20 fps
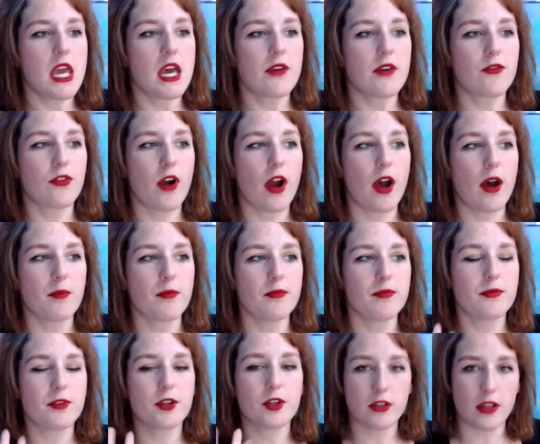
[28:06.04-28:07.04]
from
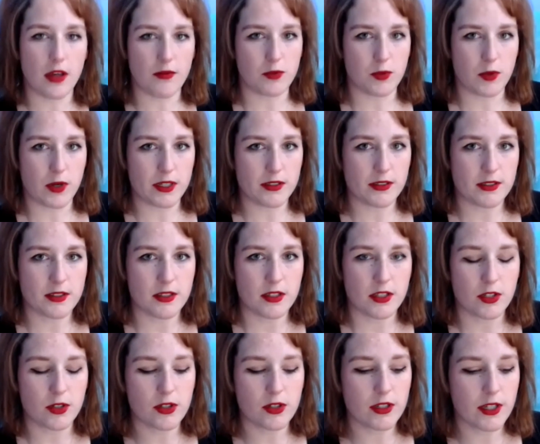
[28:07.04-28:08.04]
your loved ones,
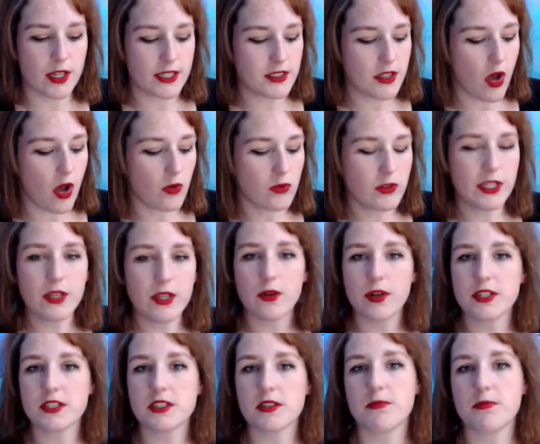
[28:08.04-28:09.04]
it's only
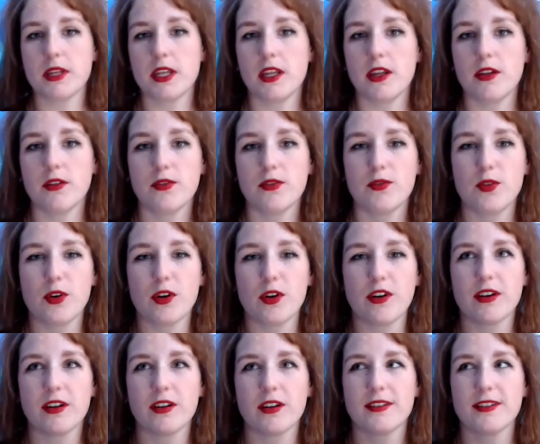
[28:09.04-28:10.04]
going to be
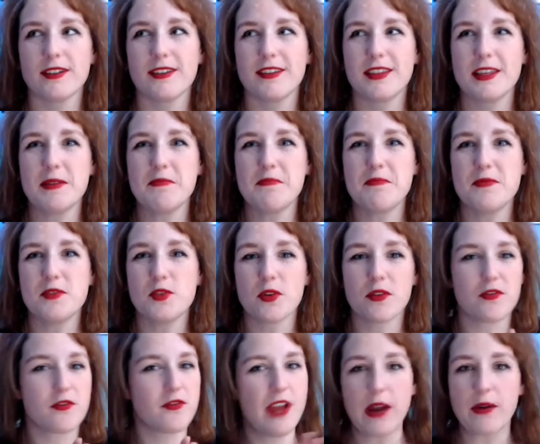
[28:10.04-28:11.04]
for
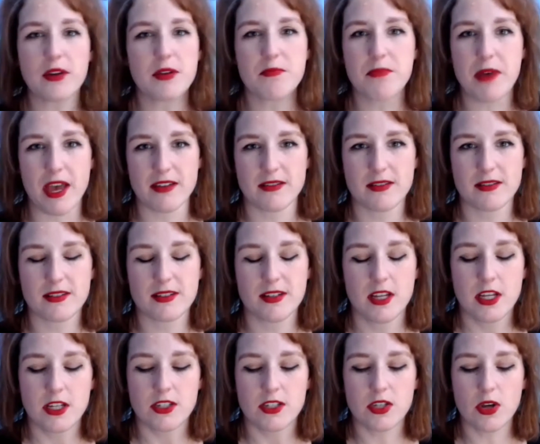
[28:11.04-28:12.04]
your very best.
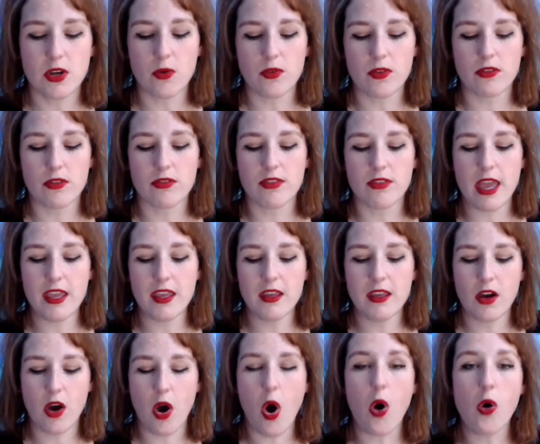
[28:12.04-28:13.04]
So
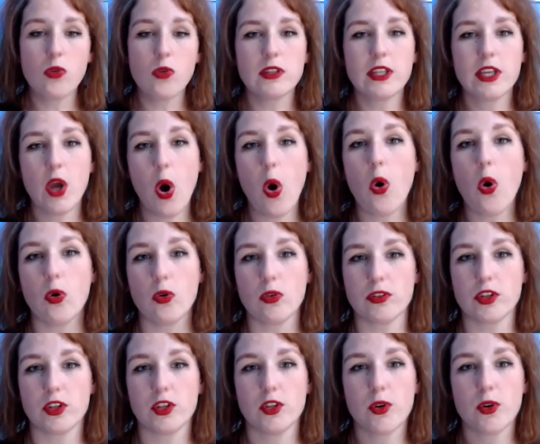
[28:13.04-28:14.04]
they only
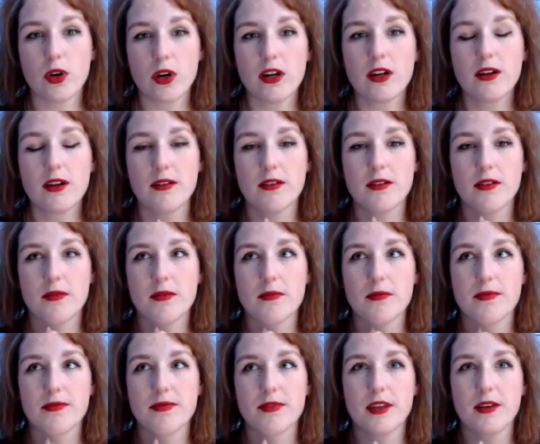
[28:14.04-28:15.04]
hold
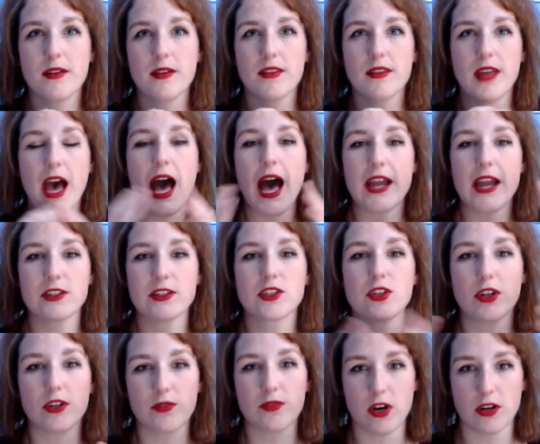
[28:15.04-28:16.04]
the highest
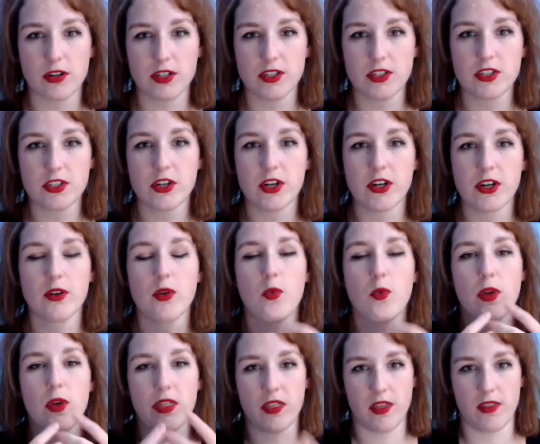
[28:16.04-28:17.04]
good of all concern
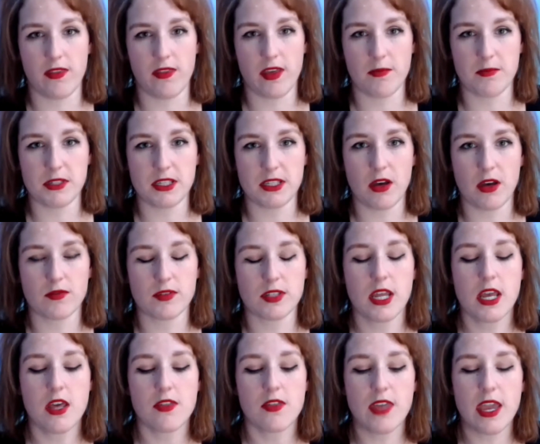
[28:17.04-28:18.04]
within themselves.
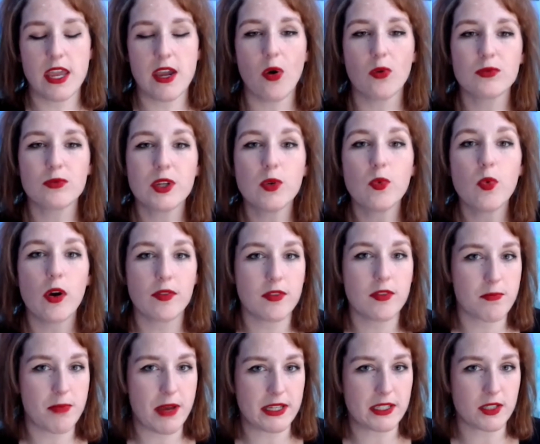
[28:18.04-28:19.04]
They only want the
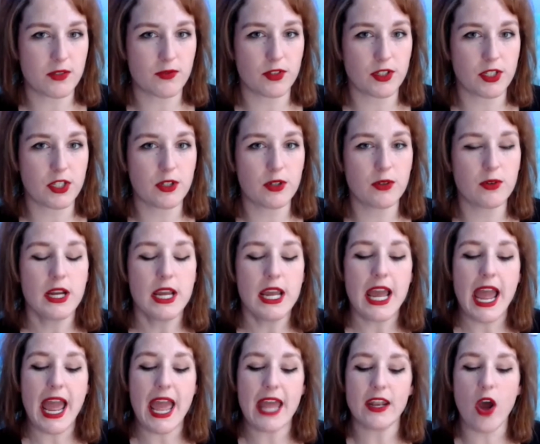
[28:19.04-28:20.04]
best for you,
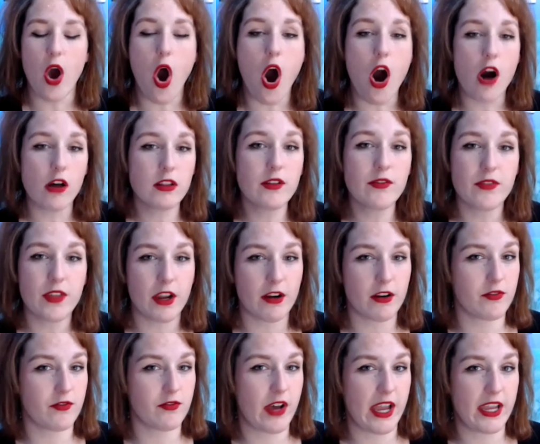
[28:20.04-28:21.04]
and all of their
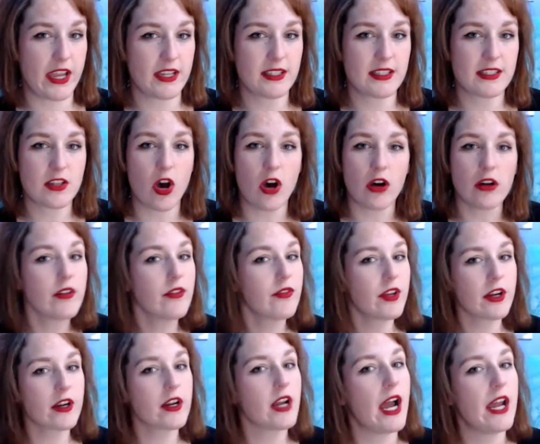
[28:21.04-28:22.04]
advice, all of
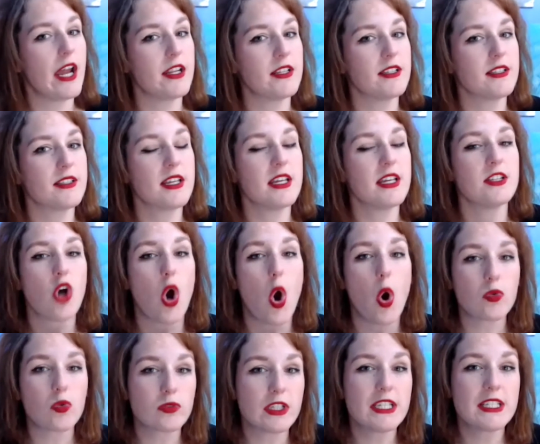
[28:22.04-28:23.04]
their guidance is
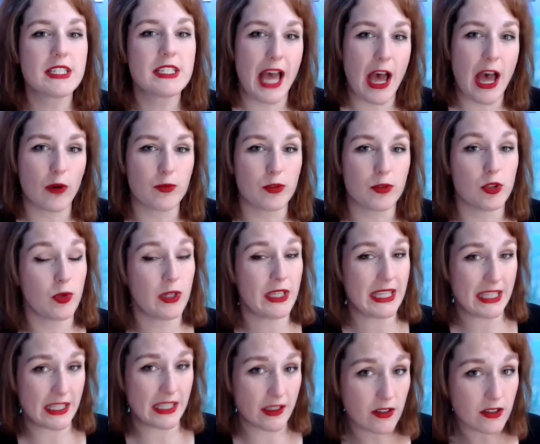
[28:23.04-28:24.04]
only to help you
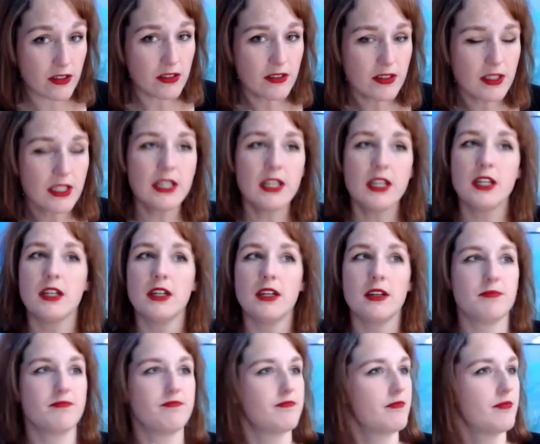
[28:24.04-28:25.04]
heal,
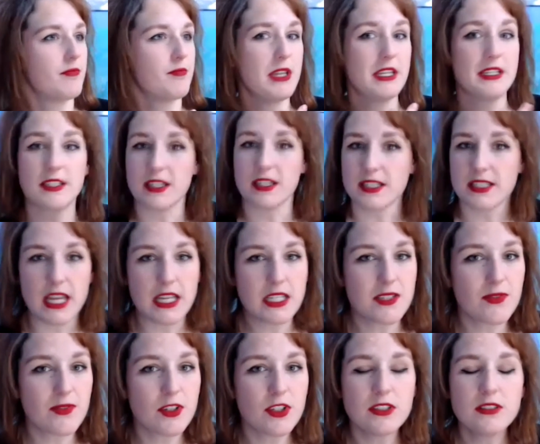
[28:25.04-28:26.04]
be
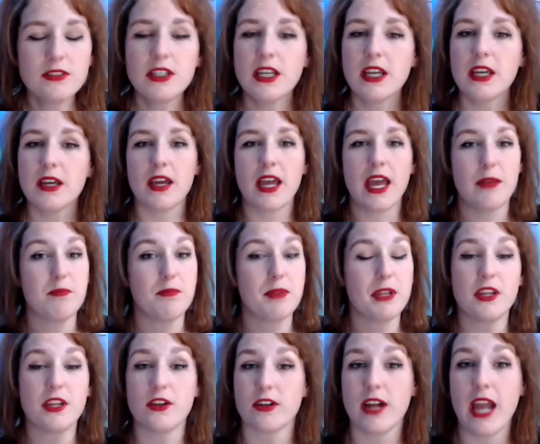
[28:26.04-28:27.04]
successful, and be
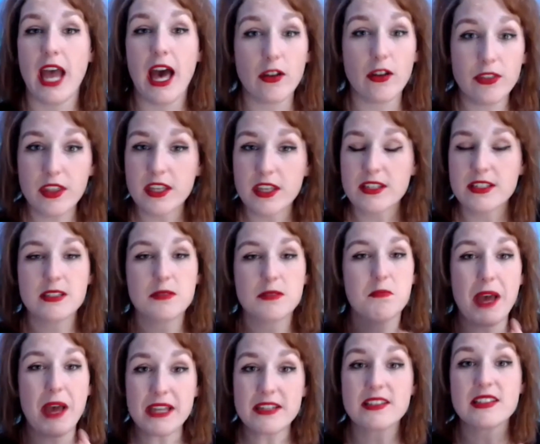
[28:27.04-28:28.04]
your healthiest,
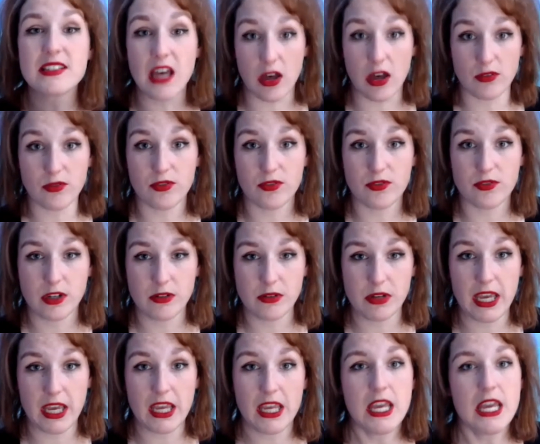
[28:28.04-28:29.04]
best self.
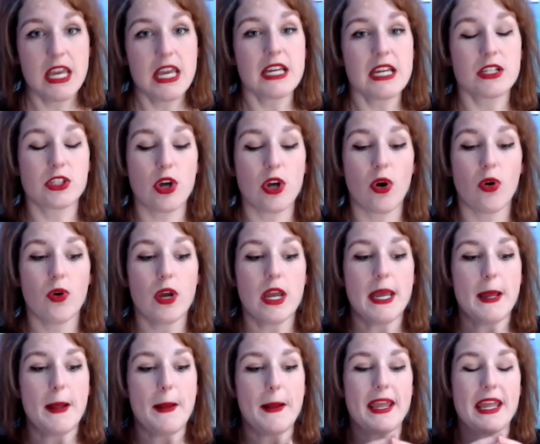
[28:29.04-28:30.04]
Okay, so
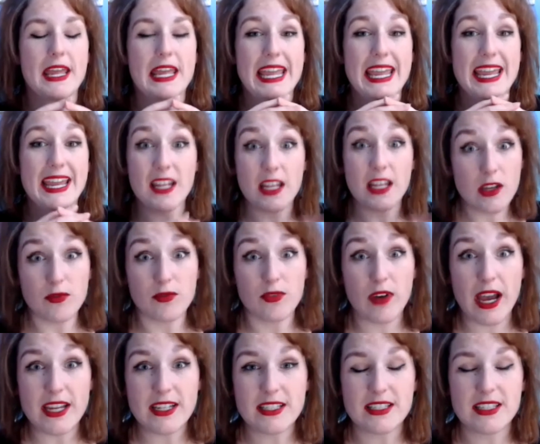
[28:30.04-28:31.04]
any
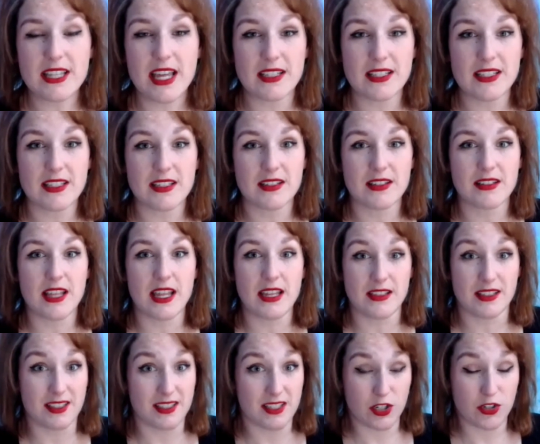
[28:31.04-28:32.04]
advice that
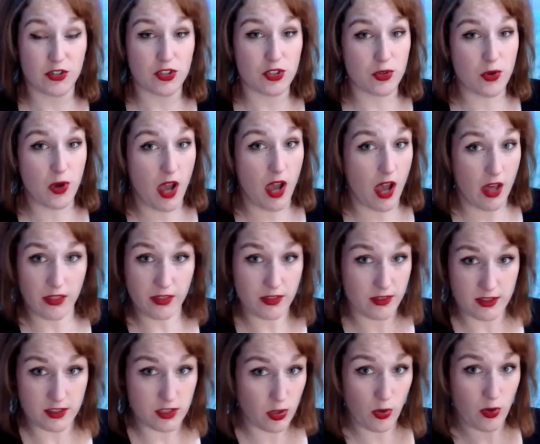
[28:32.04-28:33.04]
steers you up
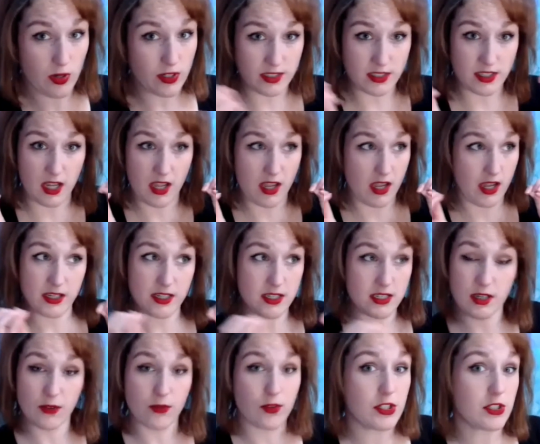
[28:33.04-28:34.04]
towards a
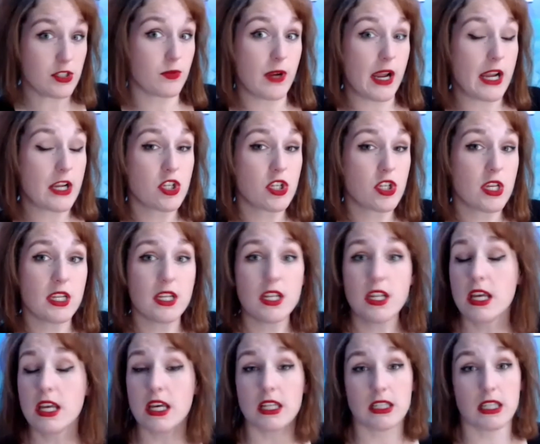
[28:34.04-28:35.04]
different direction,
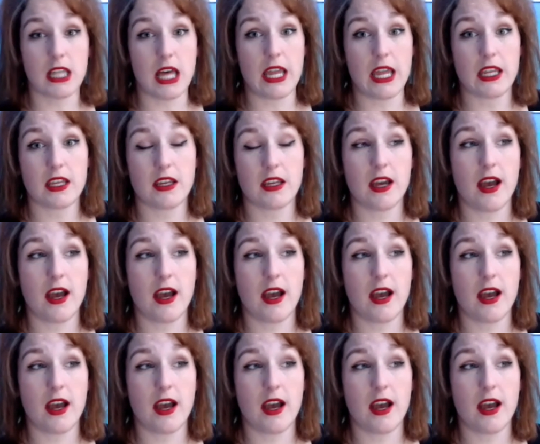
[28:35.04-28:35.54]
like